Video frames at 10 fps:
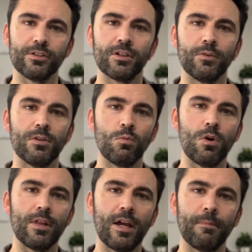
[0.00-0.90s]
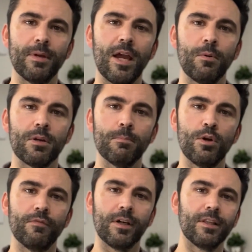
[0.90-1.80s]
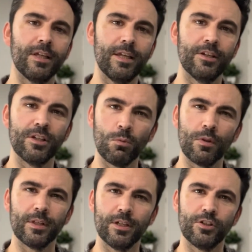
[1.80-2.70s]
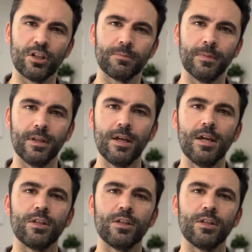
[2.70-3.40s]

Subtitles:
So you want to be able to move the cleat and you want the adjustment.